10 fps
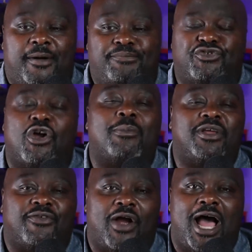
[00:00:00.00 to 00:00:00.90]

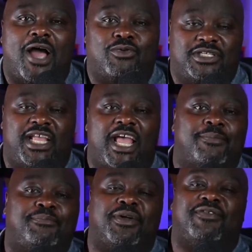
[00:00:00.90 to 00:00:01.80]
Troubling for Iowa
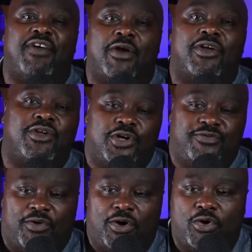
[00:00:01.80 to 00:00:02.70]
State, but very
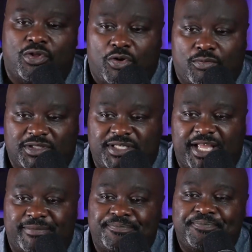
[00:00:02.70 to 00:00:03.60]
good for Oklahoma
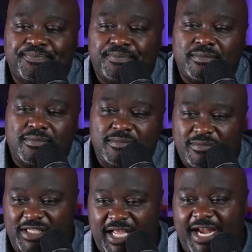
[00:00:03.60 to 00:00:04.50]
State.
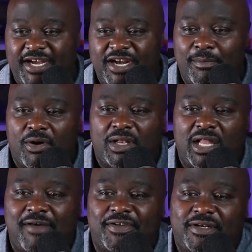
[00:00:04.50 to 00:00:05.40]
At number
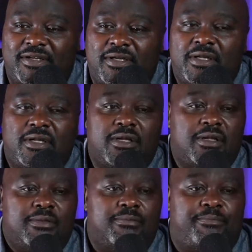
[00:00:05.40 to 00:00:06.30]
11,
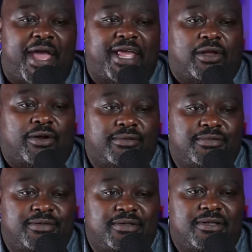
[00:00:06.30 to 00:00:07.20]
Baylor.
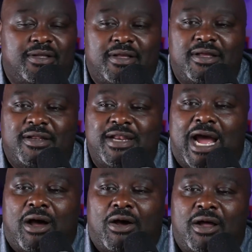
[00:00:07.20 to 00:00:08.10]

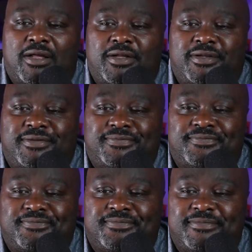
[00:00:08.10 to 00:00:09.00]
Now,
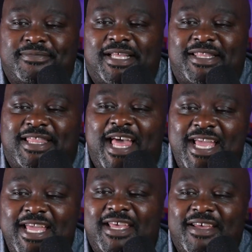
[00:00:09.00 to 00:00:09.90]

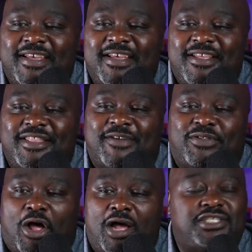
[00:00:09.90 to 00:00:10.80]
they've
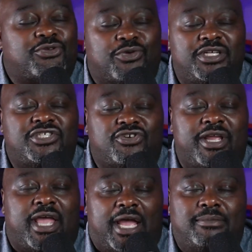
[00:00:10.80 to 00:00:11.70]
lost 3
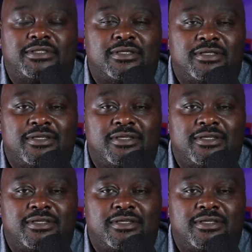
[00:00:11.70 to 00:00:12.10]
straight games.